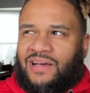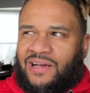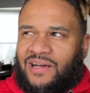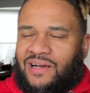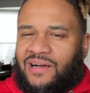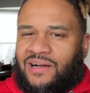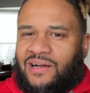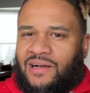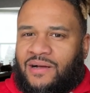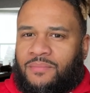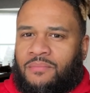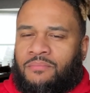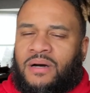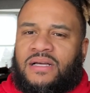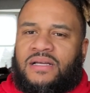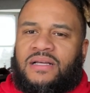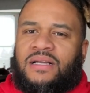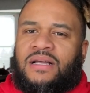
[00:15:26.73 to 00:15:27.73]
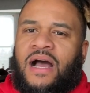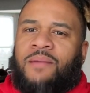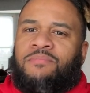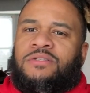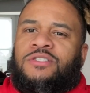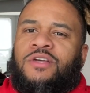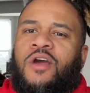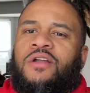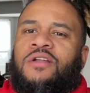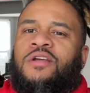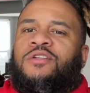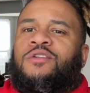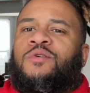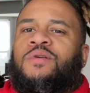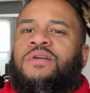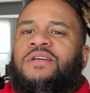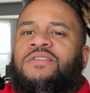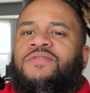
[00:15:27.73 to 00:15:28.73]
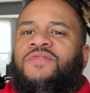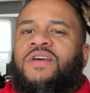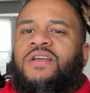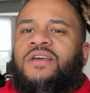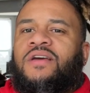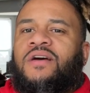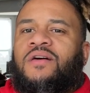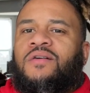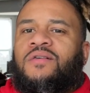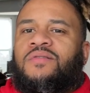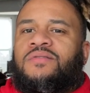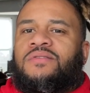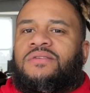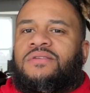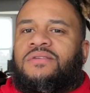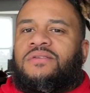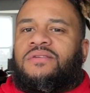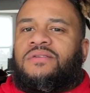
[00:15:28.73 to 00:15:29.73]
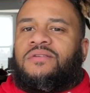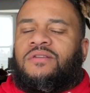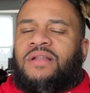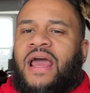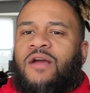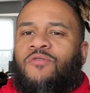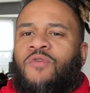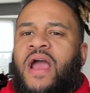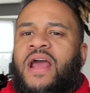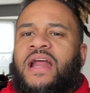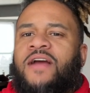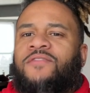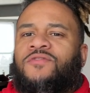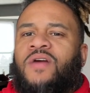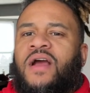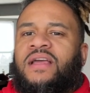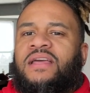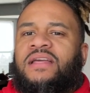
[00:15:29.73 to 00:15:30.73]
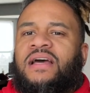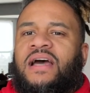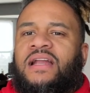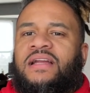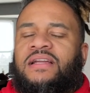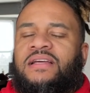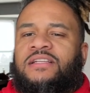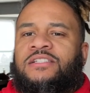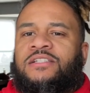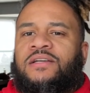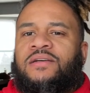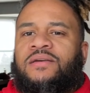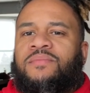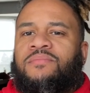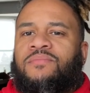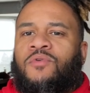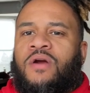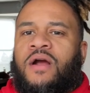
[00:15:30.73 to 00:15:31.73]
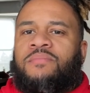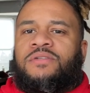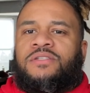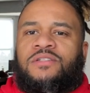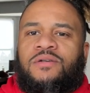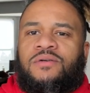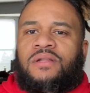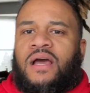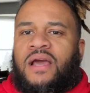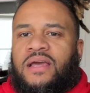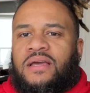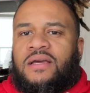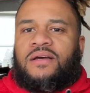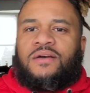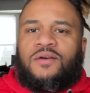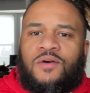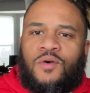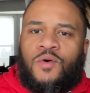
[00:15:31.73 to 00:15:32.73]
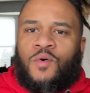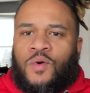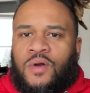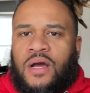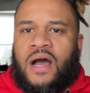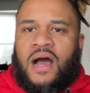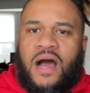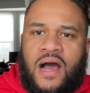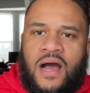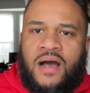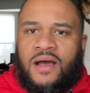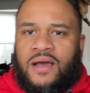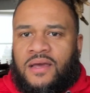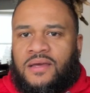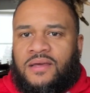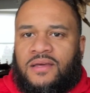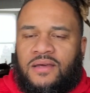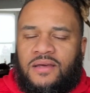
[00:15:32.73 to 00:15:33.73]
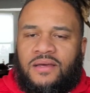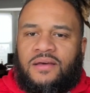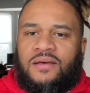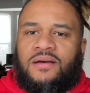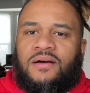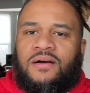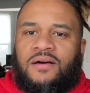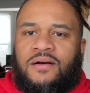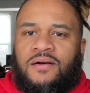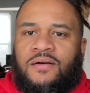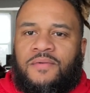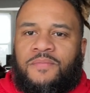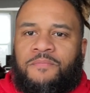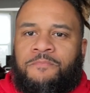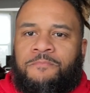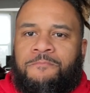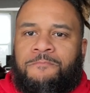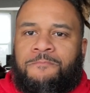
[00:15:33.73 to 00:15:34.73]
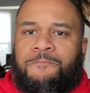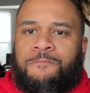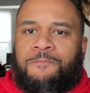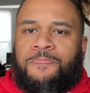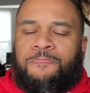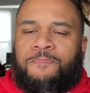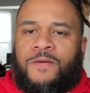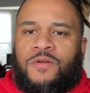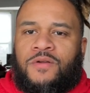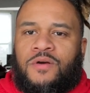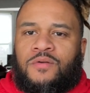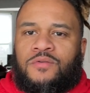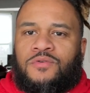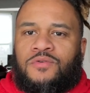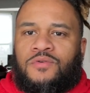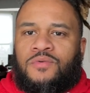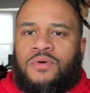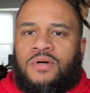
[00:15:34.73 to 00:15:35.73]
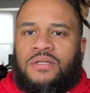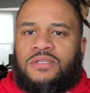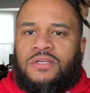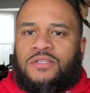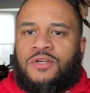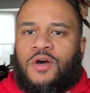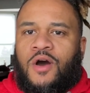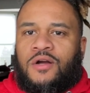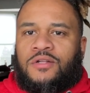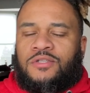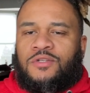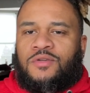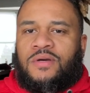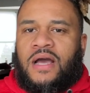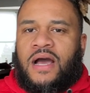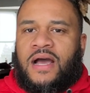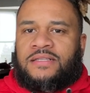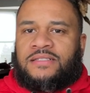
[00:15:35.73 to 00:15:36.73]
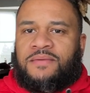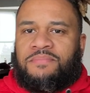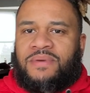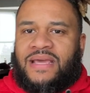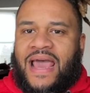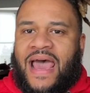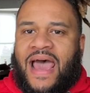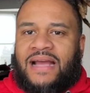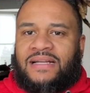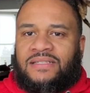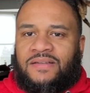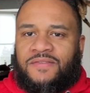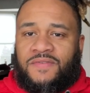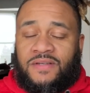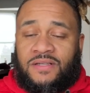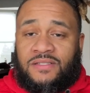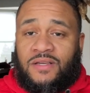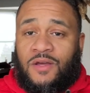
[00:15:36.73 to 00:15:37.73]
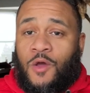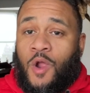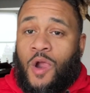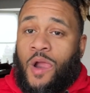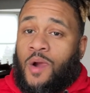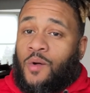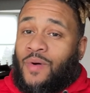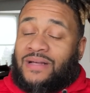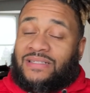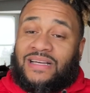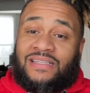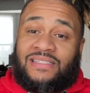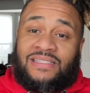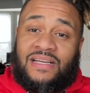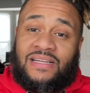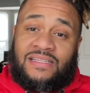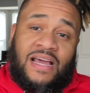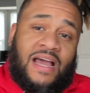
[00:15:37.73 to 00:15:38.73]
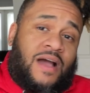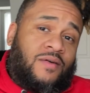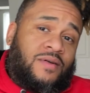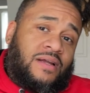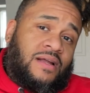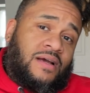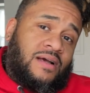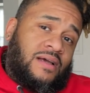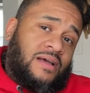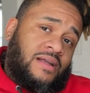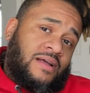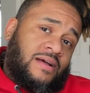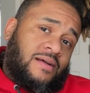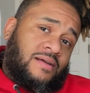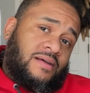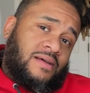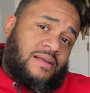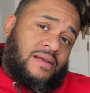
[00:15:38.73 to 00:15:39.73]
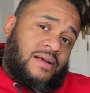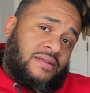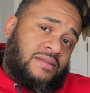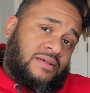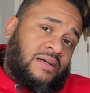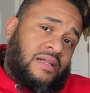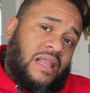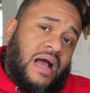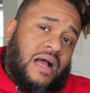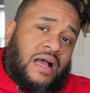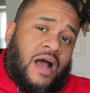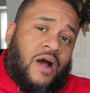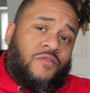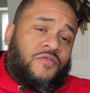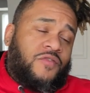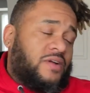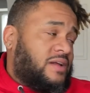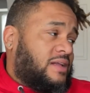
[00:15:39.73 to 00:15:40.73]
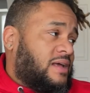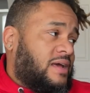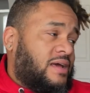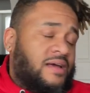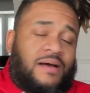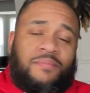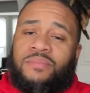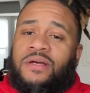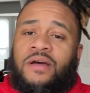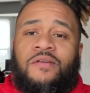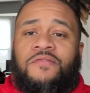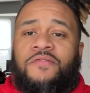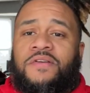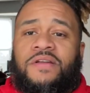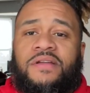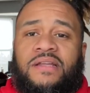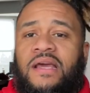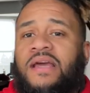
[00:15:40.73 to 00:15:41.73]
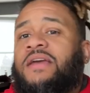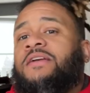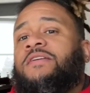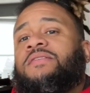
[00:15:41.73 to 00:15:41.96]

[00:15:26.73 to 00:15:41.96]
But I'm starting to do these videos like right after I get out of the gym, where I'm still like on a high, you know, to talk to you guys and be active. Cause once I sit down and I clock out for the day, I'm done for the day.